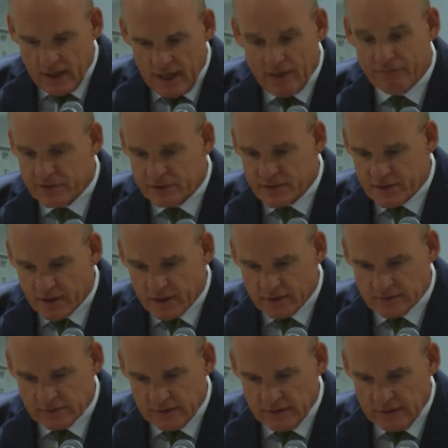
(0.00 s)
every
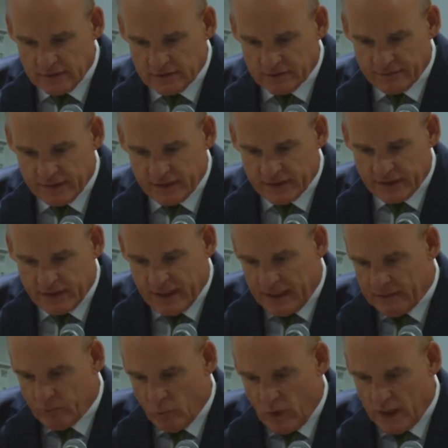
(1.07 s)
turn to
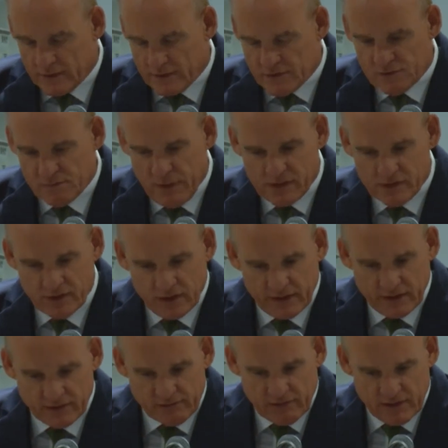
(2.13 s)
vindicate one special
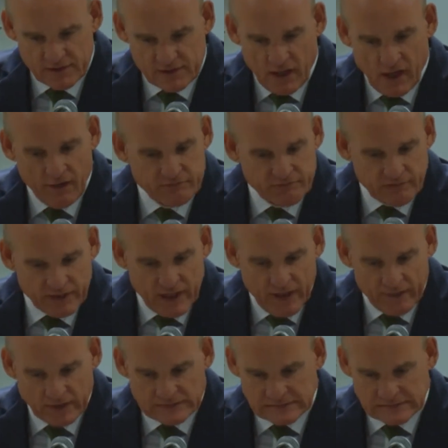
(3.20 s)
interest after another.